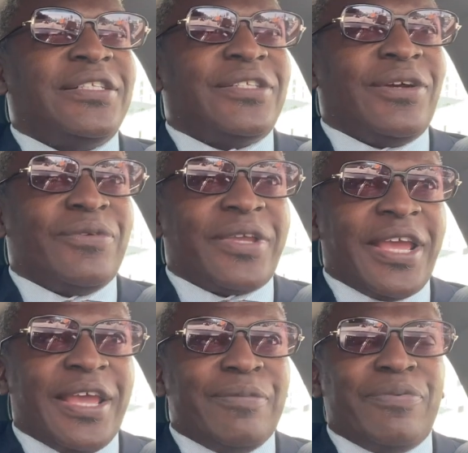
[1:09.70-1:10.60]

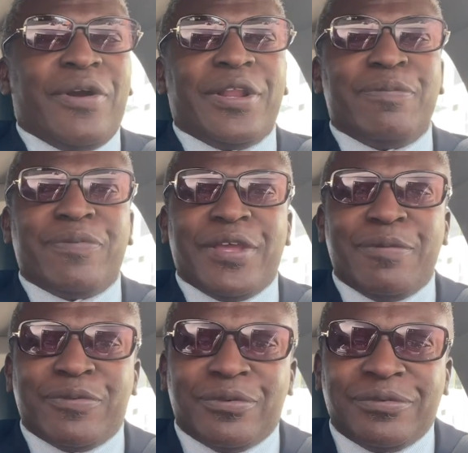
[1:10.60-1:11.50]
Okay, party
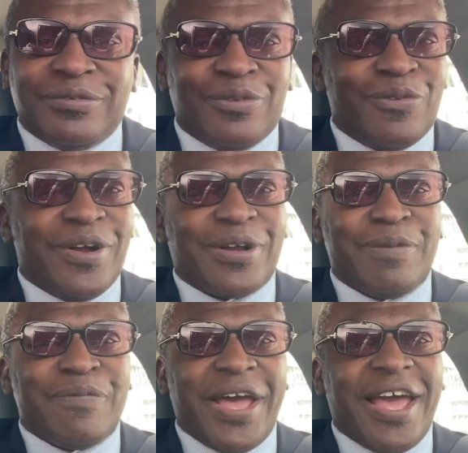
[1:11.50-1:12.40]
people,
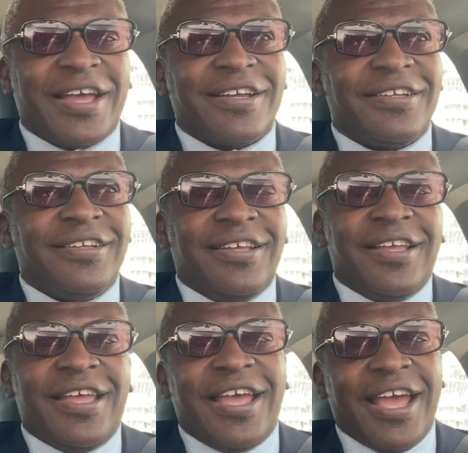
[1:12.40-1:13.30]
welcome back.
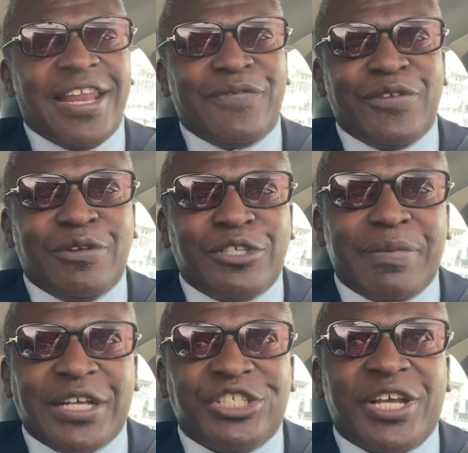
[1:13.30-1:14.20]
And if you're new to
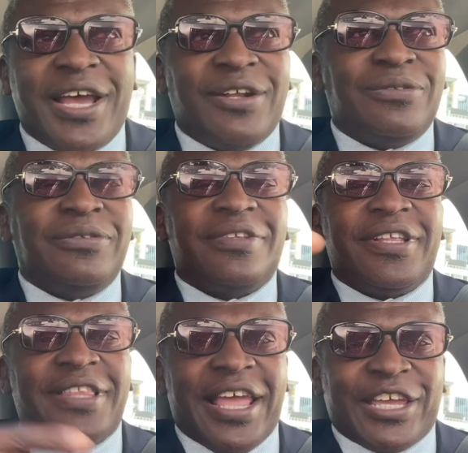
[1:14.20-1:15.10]
my channel,
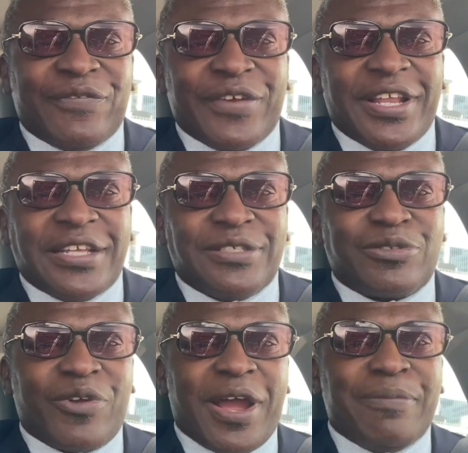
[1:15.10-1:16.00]
thank you for hitting that
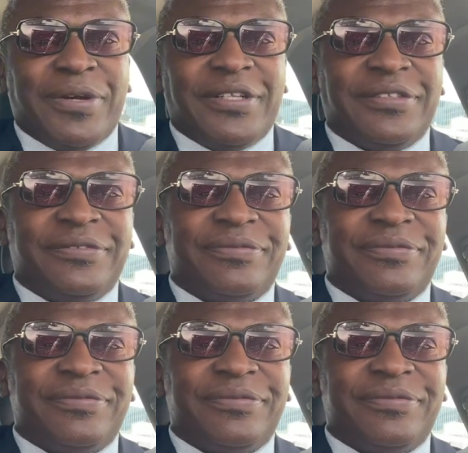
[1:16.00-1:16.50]
subscribe button.